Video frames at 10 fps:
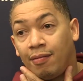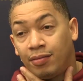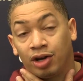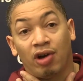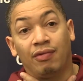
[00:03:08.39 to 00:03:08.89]

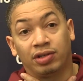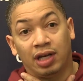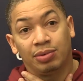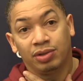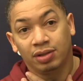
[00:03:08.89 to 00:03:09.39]
A great
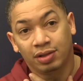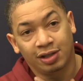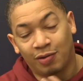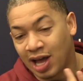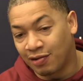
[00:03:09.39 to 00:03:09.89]
reception.
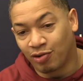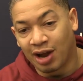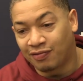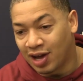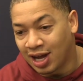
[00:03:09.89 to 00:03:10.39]
You know, we have
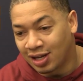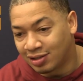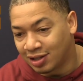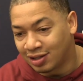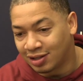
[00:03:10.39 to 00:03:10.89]
great
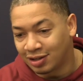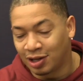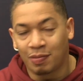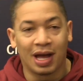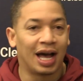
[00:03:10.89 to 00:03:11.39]
fans and
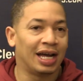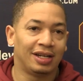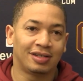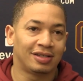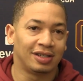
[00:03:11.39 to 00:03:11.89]
they're behind
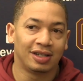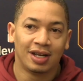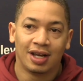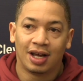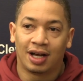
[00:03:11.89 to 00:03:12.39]
us. And
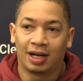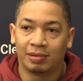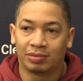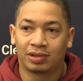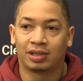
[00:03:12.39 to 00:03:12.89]

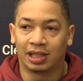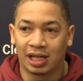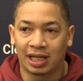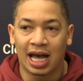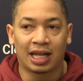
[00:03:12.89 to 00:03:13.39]
to
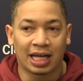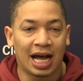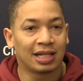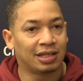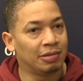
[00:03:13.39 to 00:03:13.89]
get a guy like
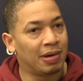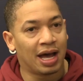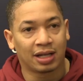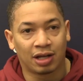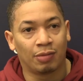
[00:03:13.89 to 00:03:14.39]
IT
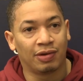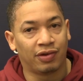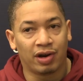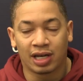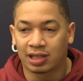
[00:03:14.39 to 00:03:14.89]
back, they're going to be
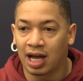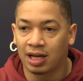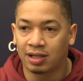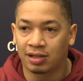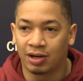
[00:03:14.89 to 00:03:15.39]
very
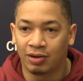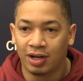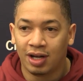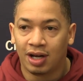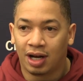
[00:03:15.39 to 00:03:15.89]
excited. So
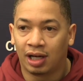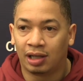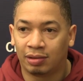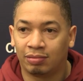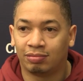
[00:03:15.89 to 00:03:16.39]

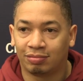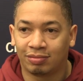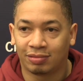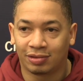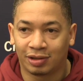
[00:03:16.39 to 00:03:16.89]

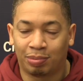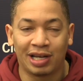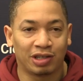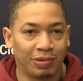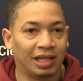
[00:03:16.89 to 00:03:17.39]
the
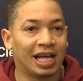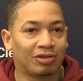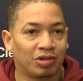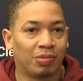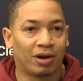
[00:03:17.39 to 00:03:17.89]
place should be
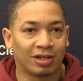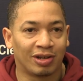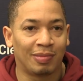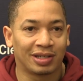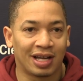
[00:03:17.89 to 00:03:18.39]
electric tomorrow.
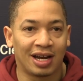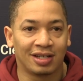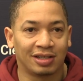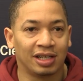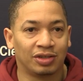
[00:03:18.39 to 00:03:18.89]
So I'm excited to
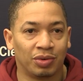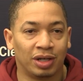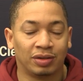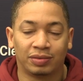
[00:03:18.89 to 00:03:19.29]
see it as well.